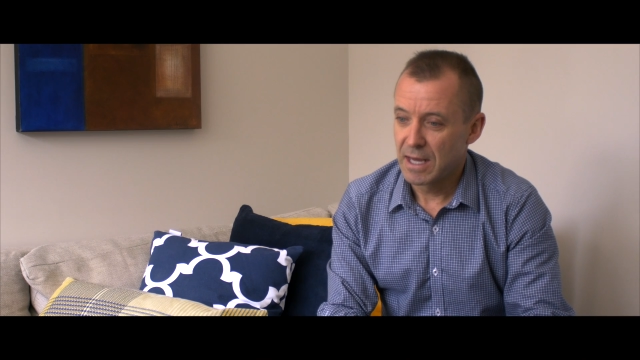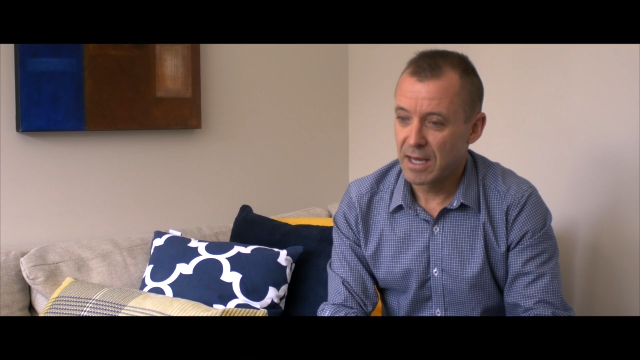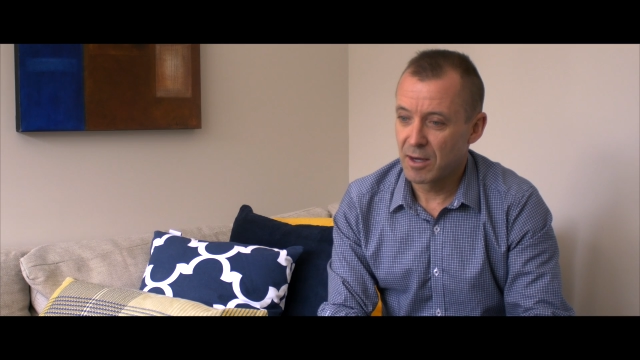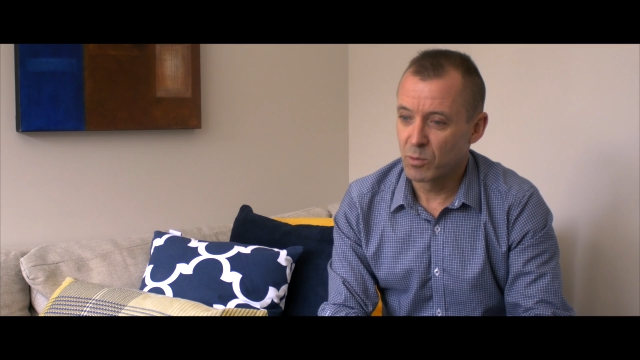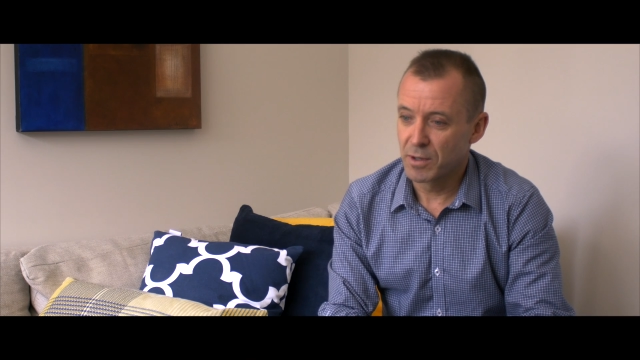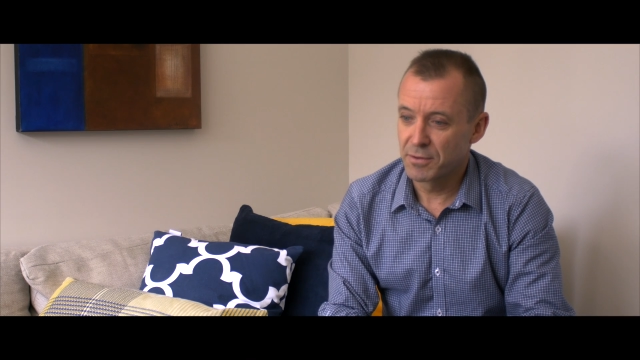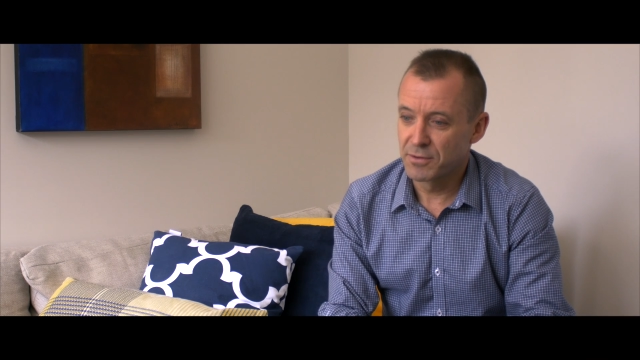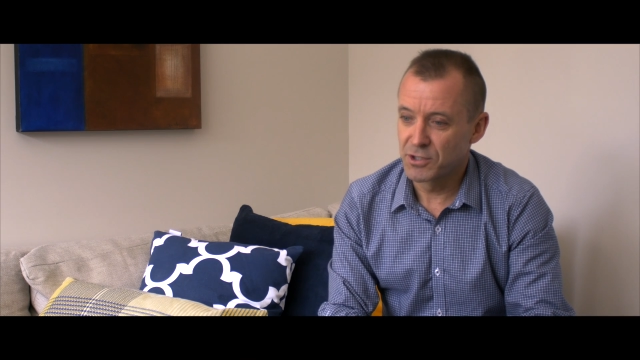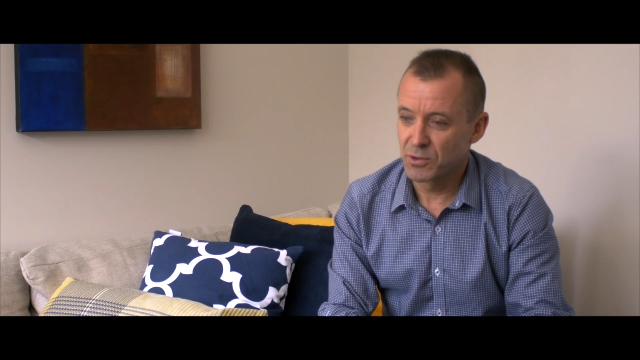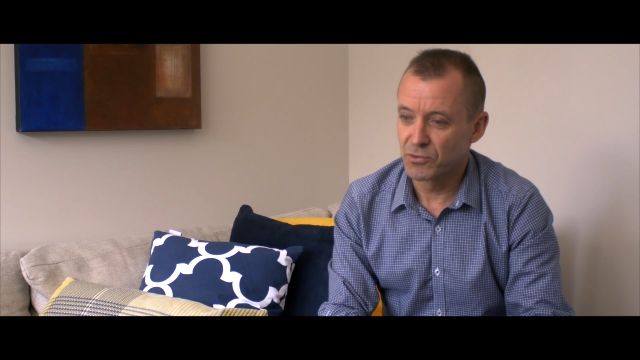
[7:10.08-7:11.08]
are with
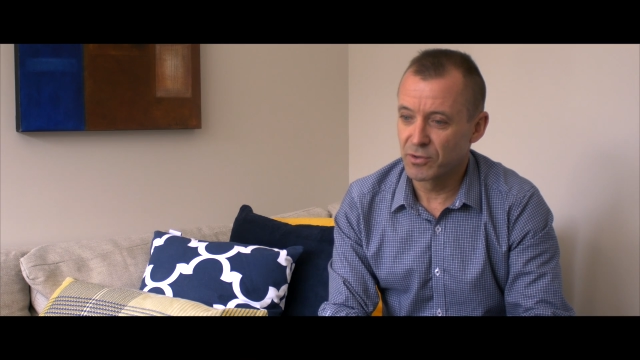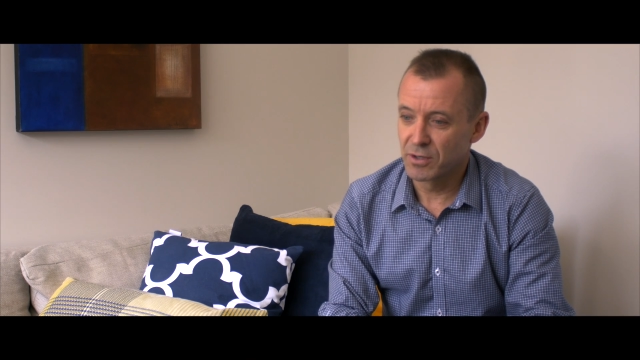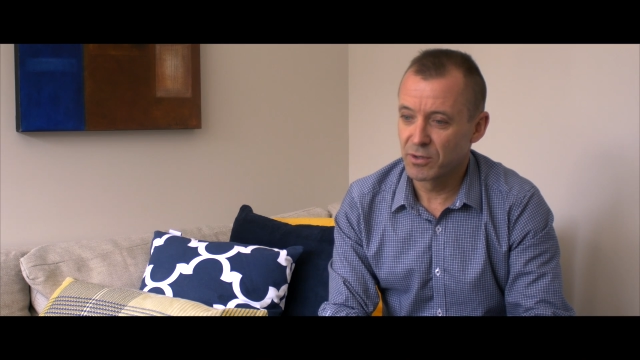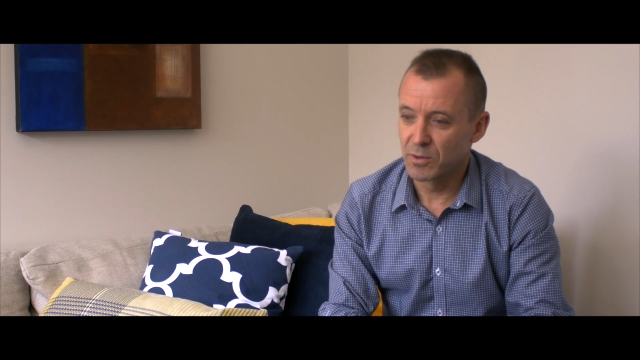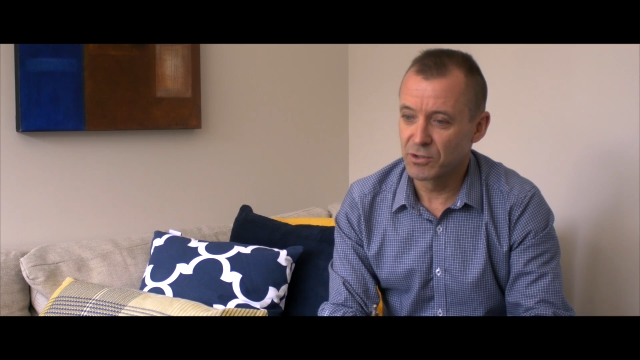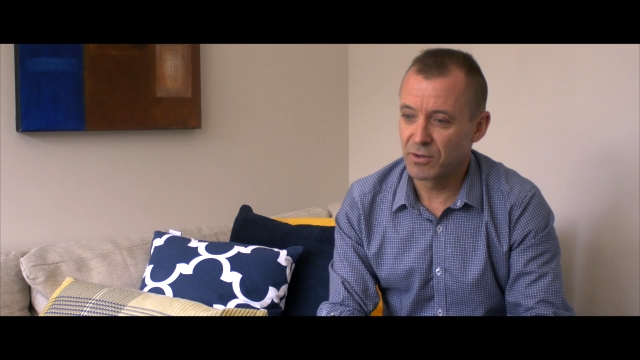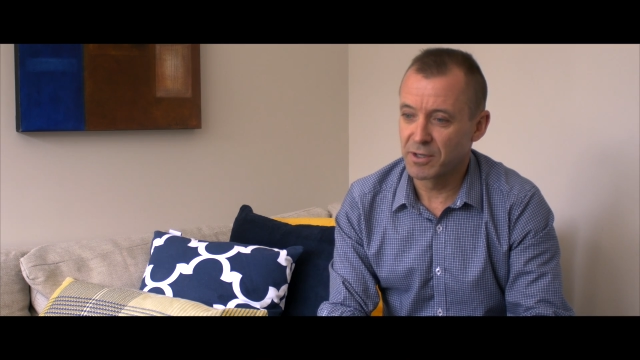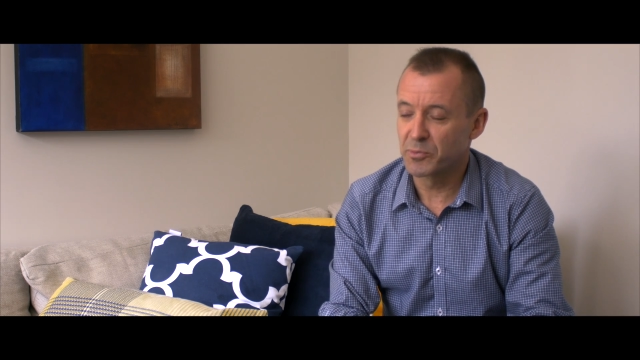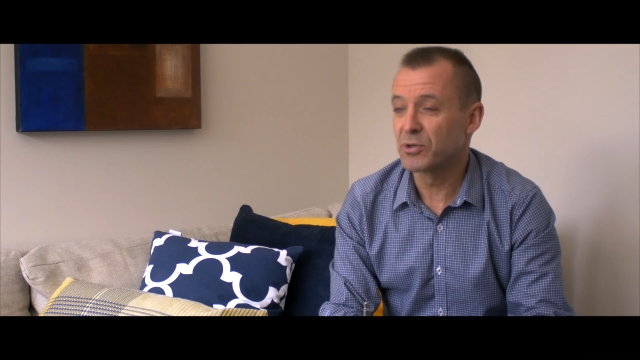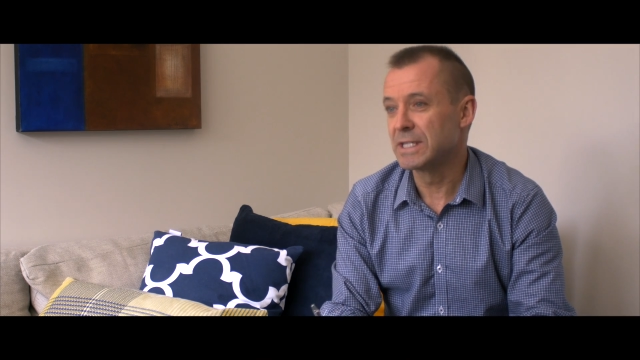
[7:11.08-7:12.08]
children who are
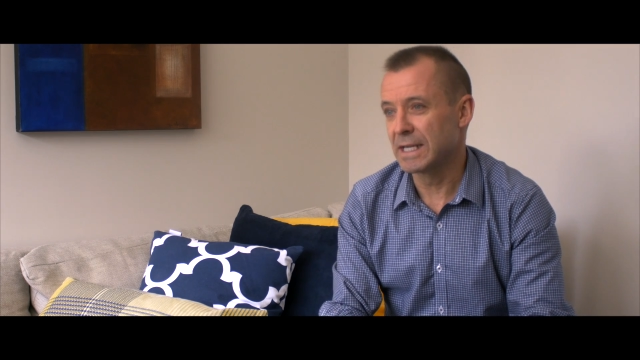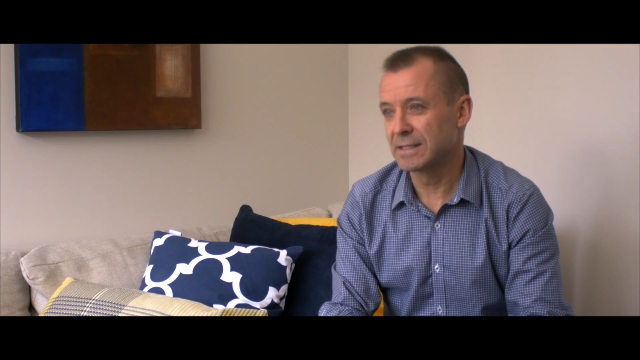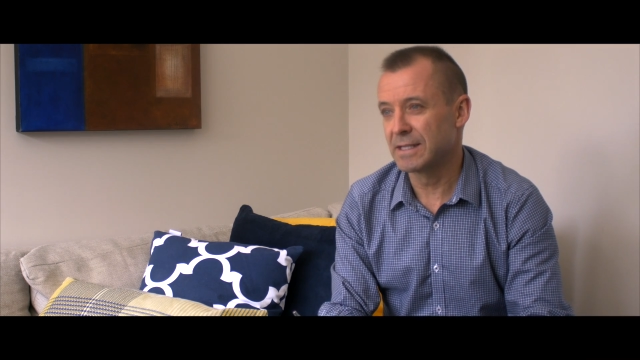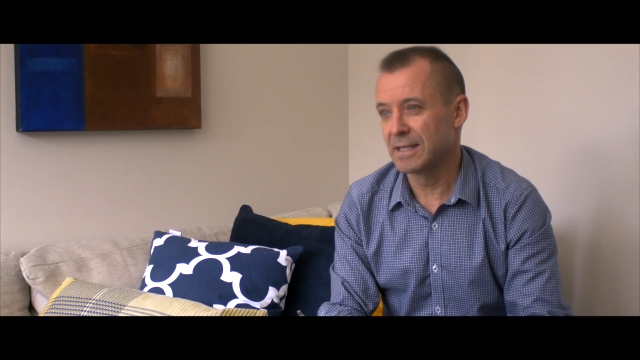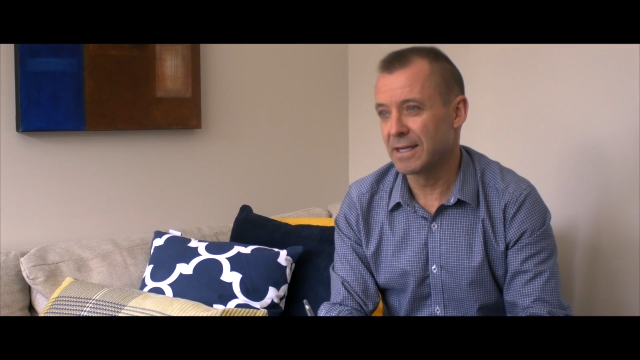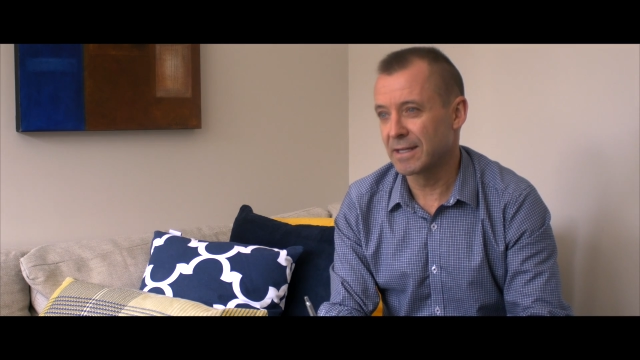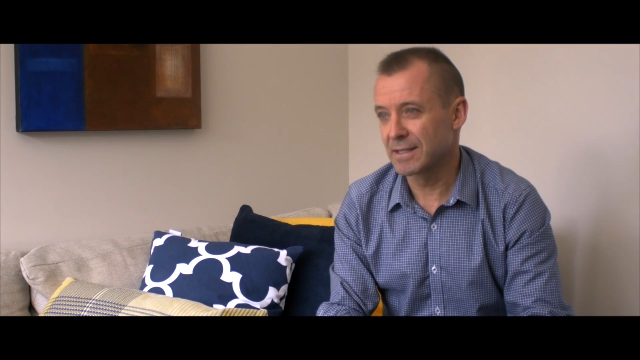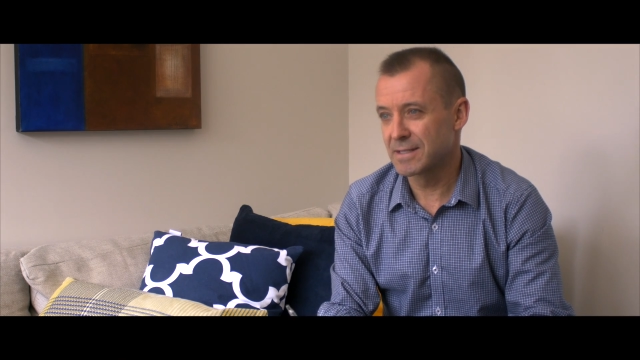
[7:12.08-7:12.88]
trying to protect their younger